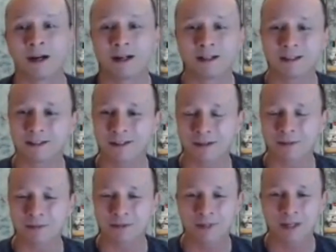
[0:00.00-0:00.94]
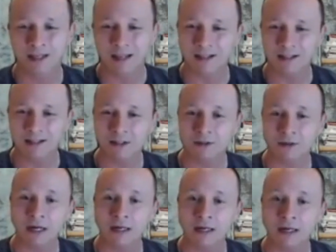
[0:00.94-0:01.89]
in some cases,
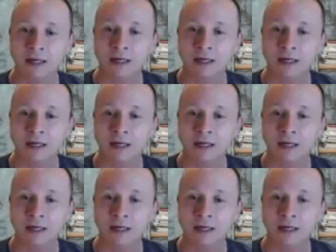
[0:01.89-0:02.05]
right,